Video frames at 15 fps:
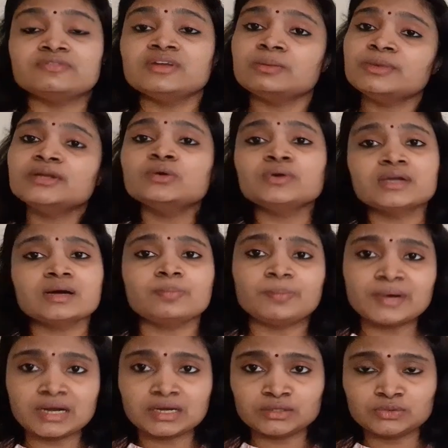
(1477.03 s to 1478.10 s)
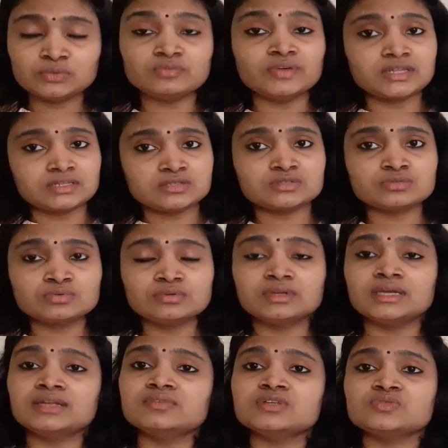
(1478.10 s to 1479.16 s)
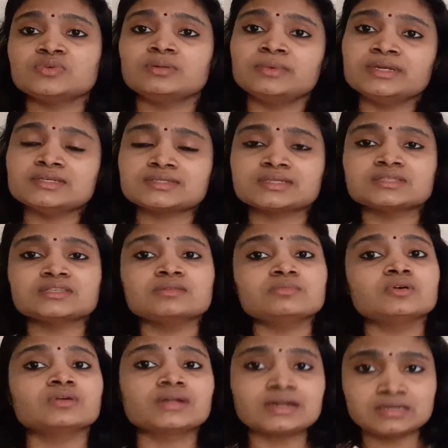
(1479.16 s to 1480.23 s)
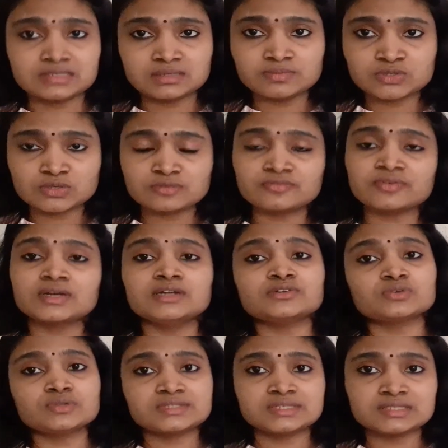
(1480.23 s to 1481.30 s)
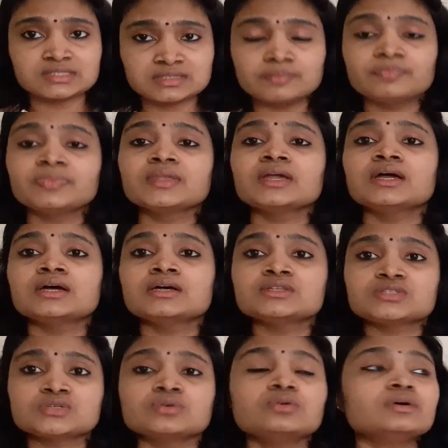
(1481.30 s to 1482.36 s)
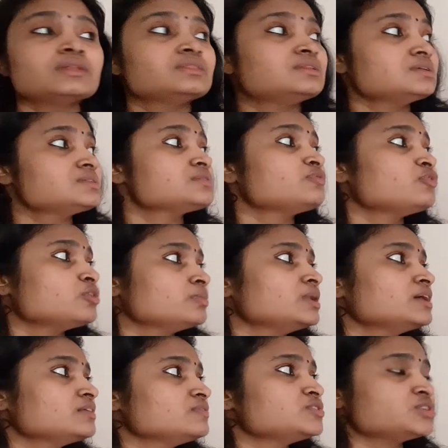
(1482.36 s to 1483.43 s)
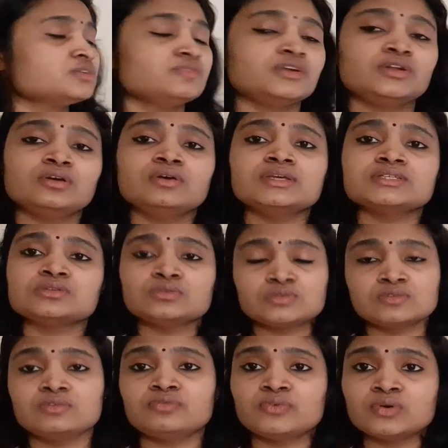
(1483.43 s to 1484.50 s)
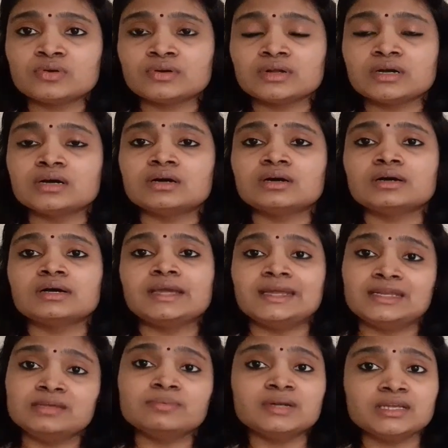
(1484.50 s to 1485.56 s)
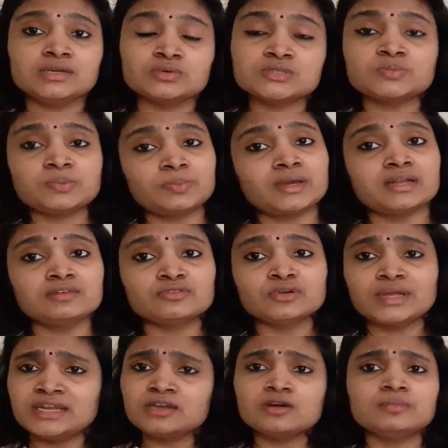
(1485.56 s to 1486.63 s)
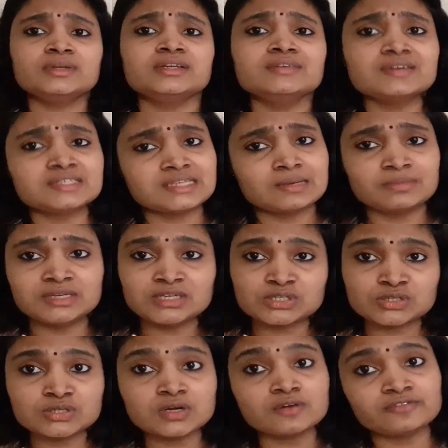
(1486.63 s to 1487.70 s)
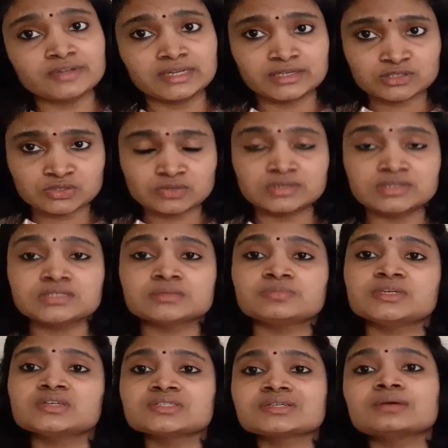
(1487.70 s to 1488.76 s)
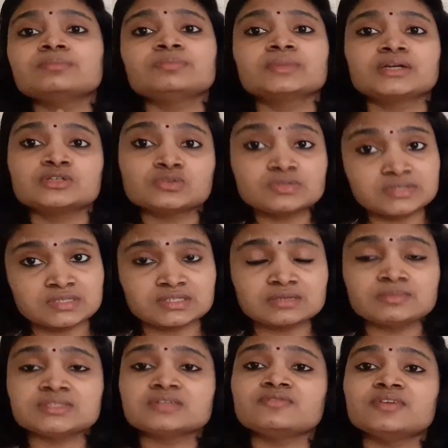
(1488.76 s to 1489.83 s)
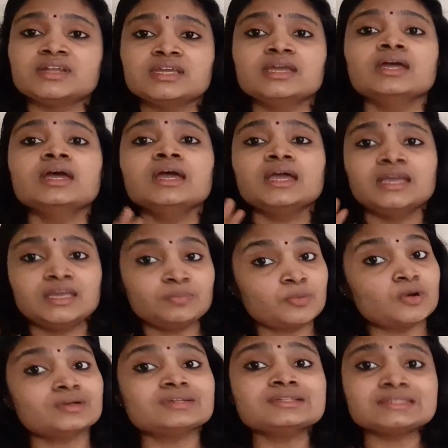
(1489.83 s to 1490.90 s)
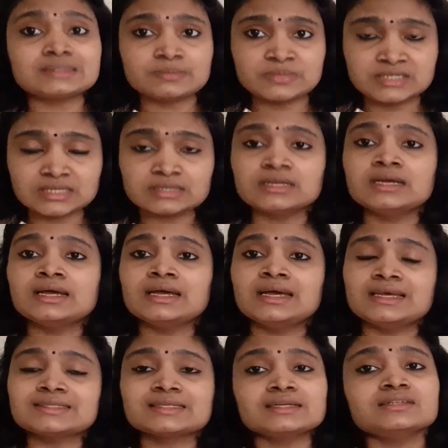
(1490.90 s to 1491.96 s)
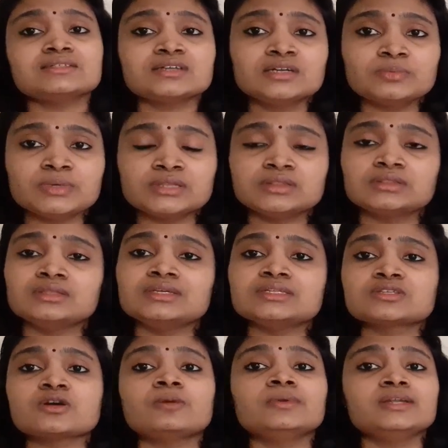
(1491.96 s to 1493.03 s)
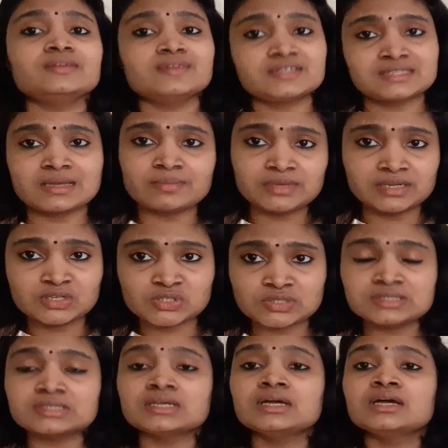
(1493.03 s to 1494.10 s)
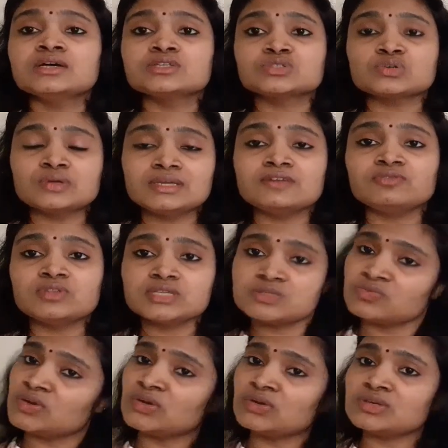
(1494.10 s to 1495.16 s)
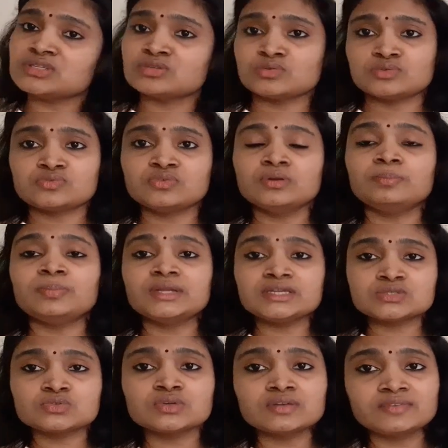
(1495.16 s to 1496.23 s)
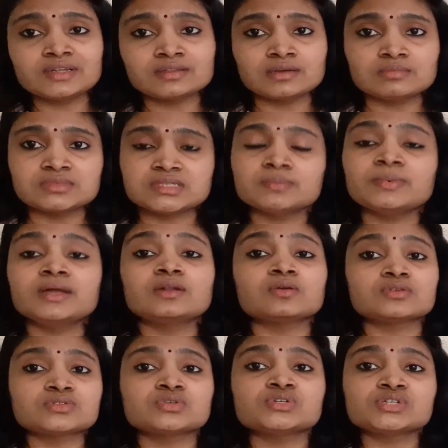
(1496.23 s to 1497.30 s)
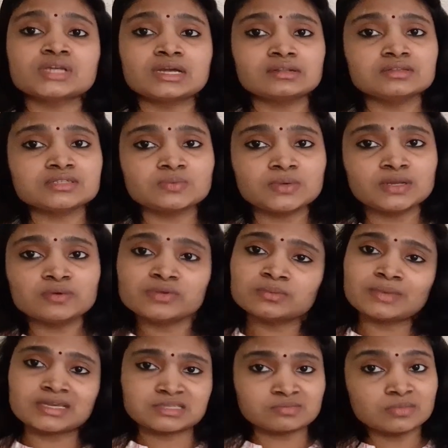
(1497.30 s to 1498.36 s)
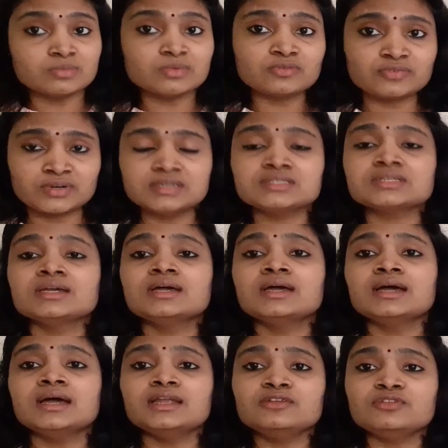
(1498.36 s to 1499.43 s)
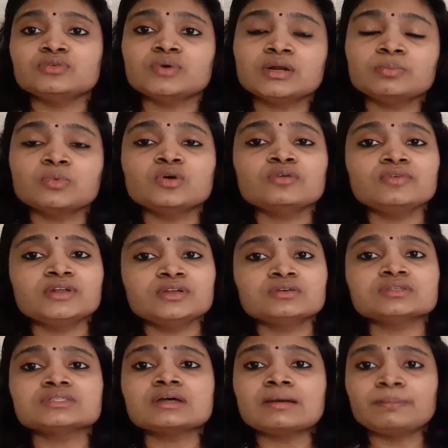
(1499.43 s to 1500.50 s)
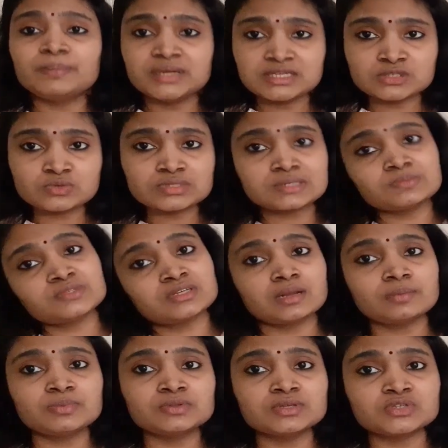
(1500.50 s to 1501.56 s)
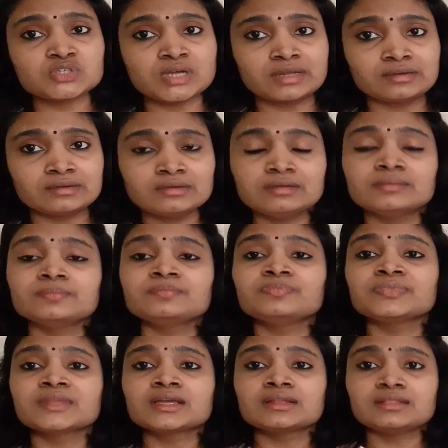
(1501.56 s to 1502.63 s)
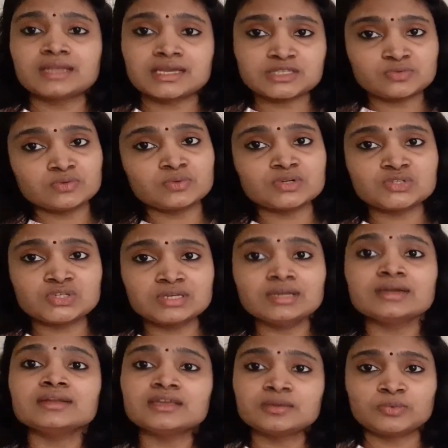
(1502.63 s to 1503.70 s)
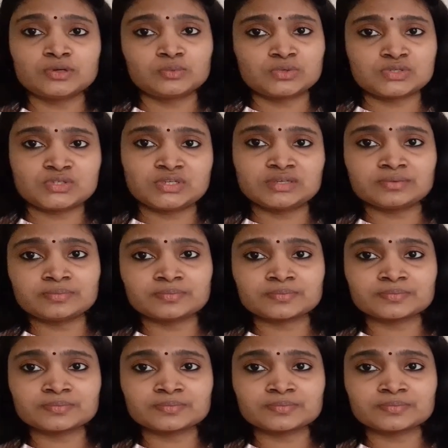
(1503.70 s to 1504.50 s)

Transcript: We'll be doing a part 2 very soon in which we'll be discussing more concepts of control system. So uh, this formula revision video is useful for uh, anybody who is preparing for any competitive examination of electrons. This control system is a very important subject. It's concerned with these competitive examinations. So if this video is useful, please do give it a thumbs up and also share this video with maximum of friends. If you want more videos, please do subscribe to the channel. Thanks for watching and keep on watching.